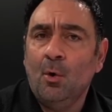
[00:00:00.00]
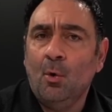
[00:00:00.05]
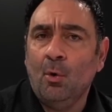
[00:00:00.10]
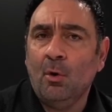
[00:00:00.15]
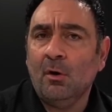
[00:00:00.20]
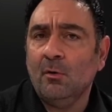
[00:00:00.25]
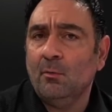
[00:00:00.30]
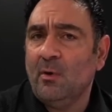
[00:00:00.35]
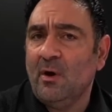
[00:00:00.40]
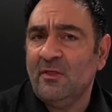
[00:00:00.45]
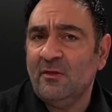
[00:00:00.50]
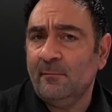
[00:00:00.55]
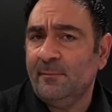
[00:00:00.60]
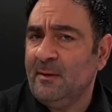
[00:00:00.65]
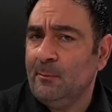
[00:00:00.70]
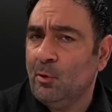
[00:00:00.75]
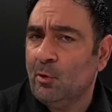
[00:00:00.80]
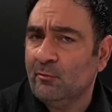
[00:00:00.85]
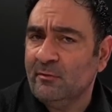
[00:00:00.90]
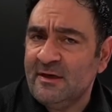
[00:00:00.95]
or whether it
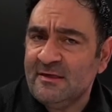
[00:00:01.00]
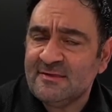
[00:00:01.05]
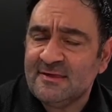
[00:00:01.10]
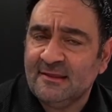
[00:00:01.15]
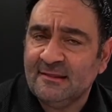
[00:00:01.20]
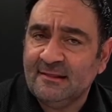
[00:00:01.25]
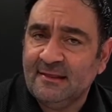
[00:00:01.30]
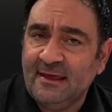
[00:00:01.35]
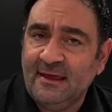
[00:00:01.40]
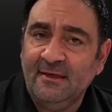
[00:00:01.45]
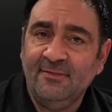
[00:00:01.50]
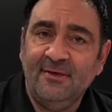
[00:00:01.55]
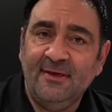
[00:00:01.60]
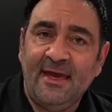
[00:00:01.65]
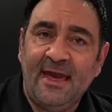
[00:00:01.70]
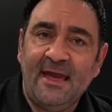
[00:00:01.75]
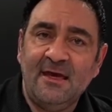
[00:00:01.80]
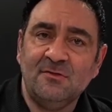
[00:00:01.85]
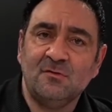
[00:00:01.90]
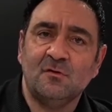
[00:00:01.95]
be more recently
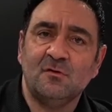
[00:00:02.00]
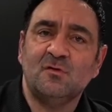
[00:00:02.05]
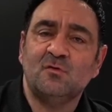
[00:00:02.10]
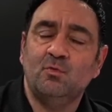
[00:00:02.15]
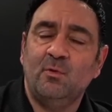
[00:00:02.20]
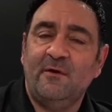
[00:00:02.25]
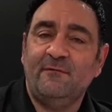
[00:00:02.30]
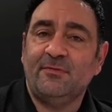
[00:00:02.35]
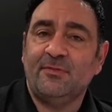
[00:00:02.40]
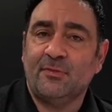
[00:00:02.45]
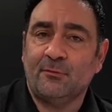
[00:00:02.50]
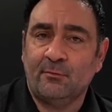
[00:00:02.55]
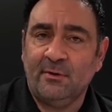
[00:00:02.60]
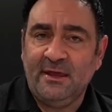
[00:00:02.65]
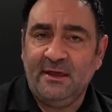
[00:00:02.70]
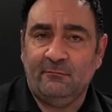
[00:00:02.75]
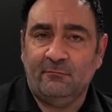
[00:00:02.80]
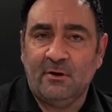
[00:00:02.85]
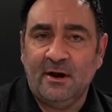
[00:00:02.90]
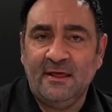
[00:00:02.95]
the Acer Swift
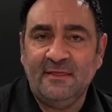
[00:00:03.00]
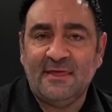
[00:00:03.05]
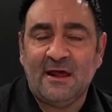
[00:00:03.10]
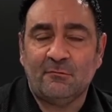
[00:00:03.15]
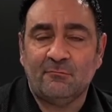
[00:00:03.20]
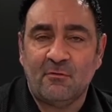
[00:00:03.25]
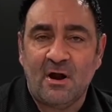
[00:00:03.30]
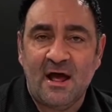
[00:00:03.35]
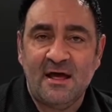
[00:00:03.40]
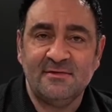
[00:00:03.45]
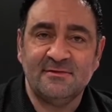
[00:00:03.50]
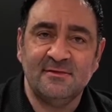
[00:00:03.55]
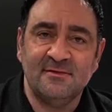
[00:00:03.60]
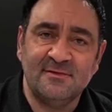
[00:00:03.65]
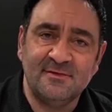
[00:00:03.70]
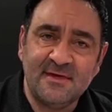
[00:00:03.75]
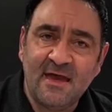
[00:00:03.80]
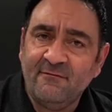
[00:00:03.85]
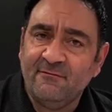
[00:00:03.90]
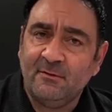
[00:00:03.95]
3 running that
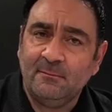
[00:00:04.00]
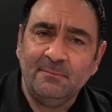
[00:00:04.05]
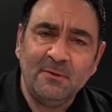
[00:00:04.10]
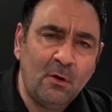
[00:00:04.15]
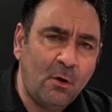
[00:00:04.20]
Ryzen 7.